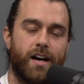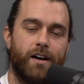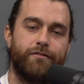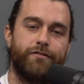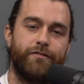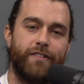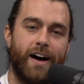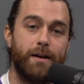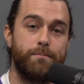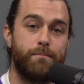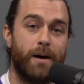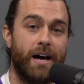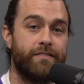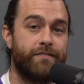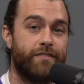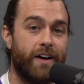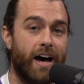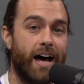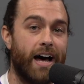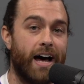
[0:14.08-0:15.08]
of five by
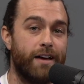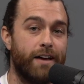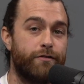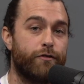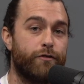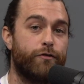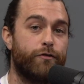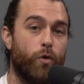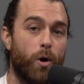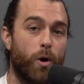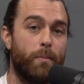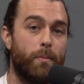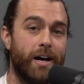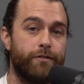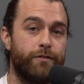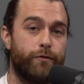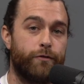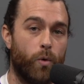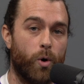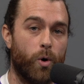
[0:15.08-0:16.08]
five, four by
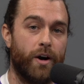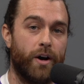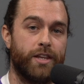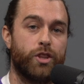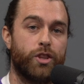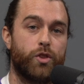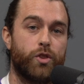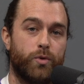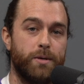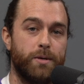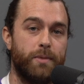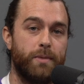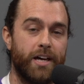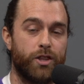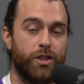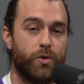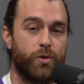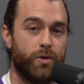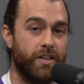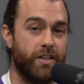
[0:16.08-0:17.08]
four, and three by
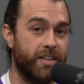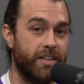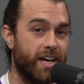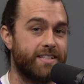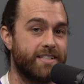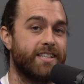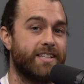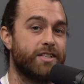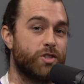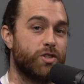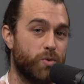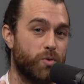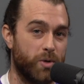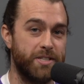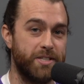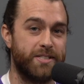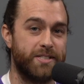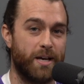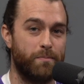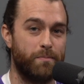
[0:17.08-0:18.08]
three. Yes, that's three
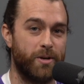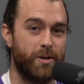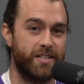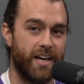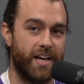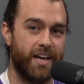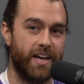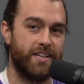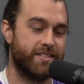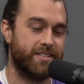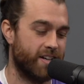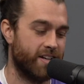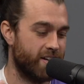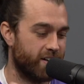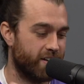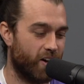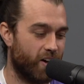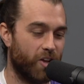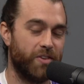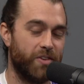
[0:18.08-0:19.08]
separate days,
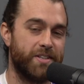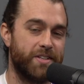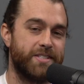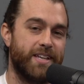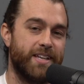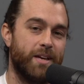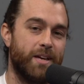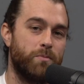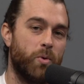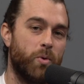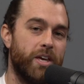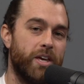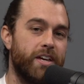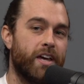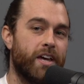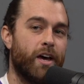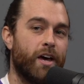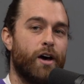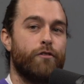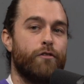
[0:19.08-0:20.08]
all in the same
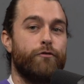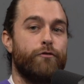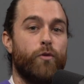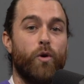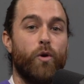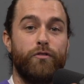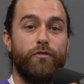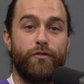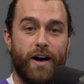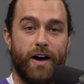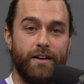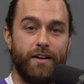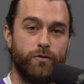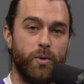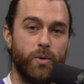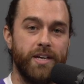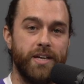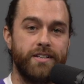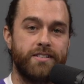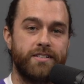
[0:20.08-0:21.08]
week for five
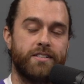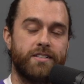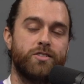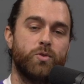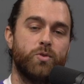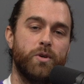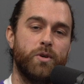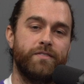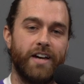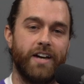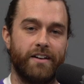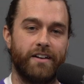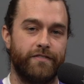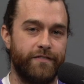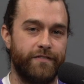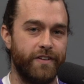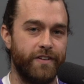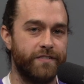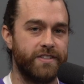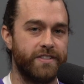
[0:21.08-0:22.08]
weeks. So we've got
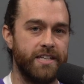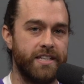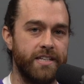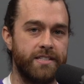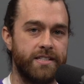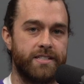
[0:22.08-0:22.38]
15